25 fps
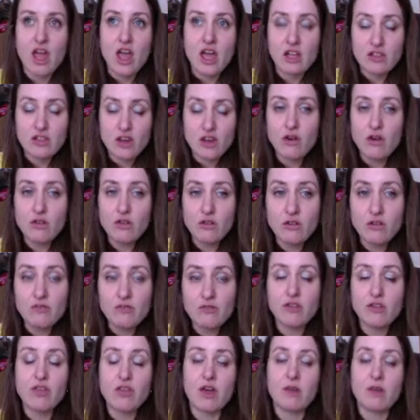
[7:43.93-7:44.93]
it's harder
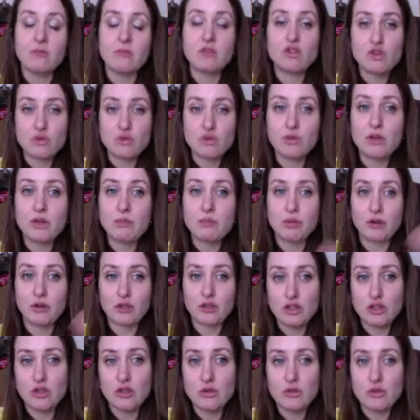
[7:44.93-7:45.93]
for them to
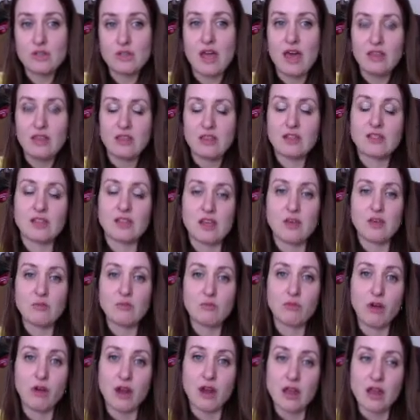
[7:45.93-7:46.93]
reproduce at the
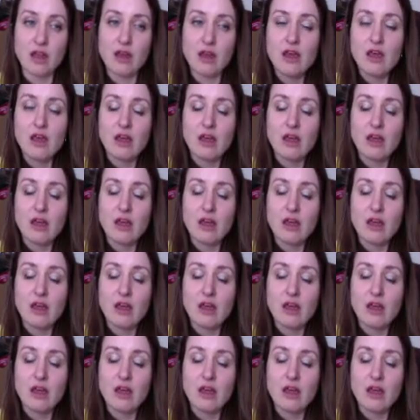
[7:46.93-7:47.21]
same rate